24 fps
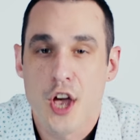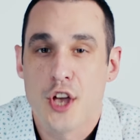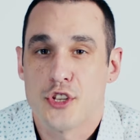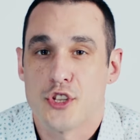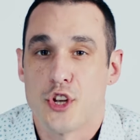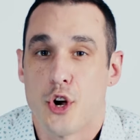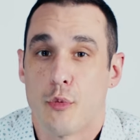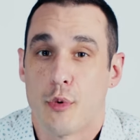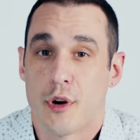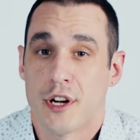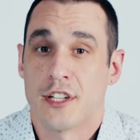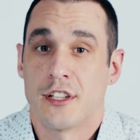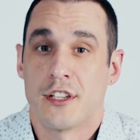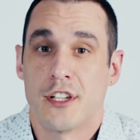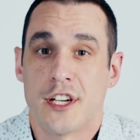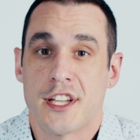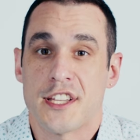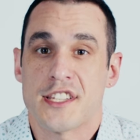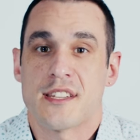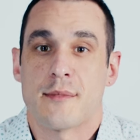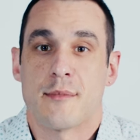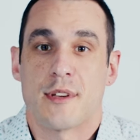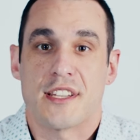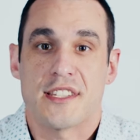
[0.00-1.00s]
So we're gonna look
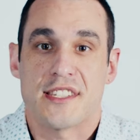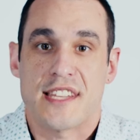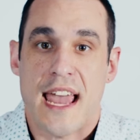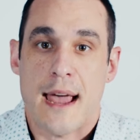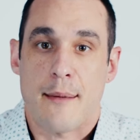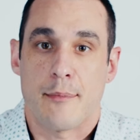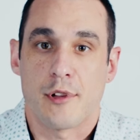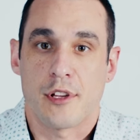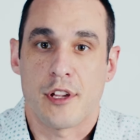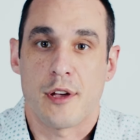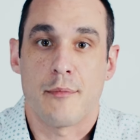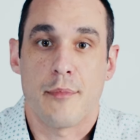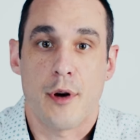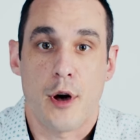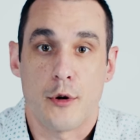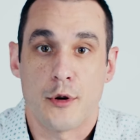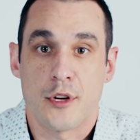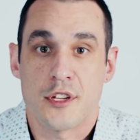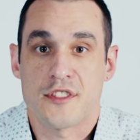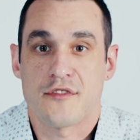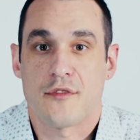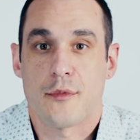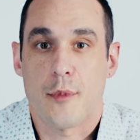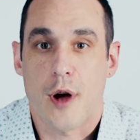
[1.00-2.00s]
at some example
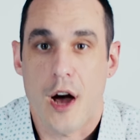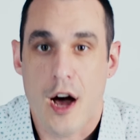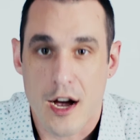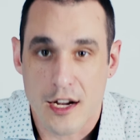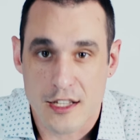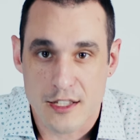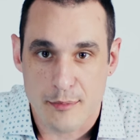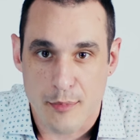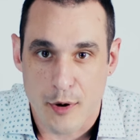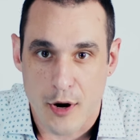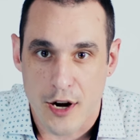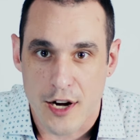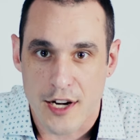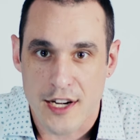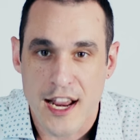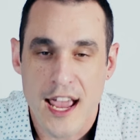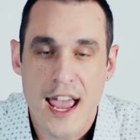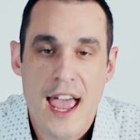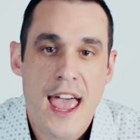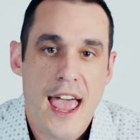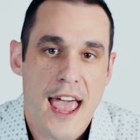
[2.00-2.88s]
components from Octopart,